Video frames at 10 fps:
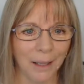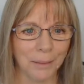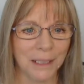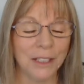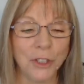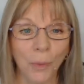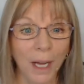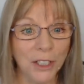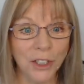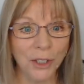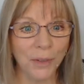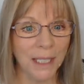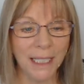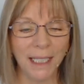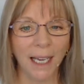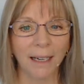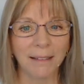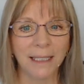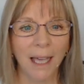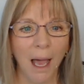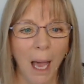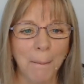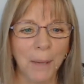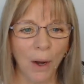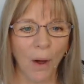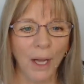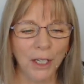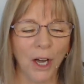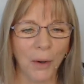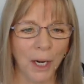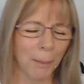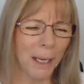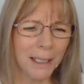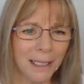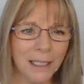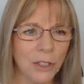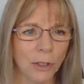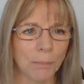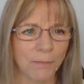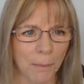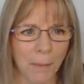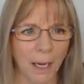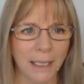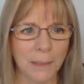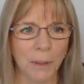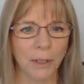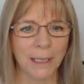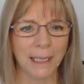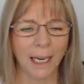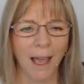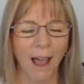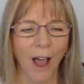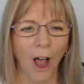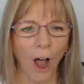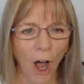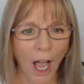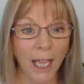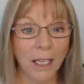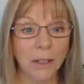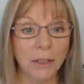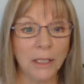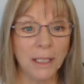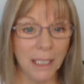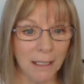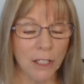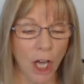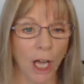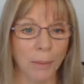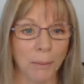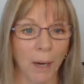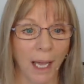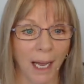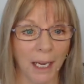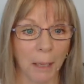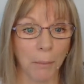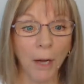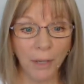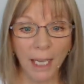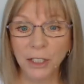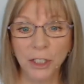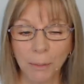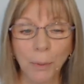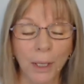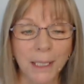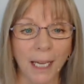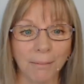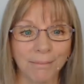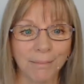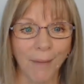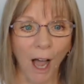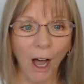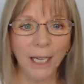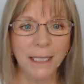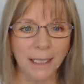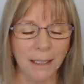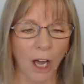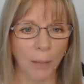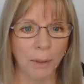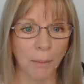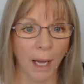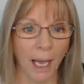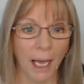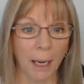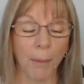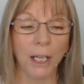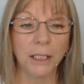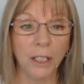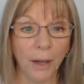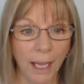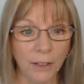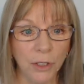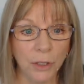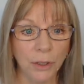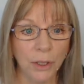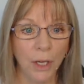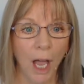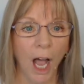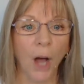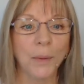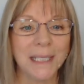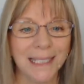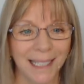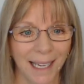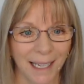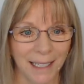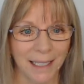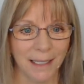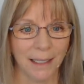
situation or anything else, but I know, and I'm only going to talk from my experience, that I didn't open my heart up. My relationship broke down. I didn't open my heart up. I didn't know how to. I was scared.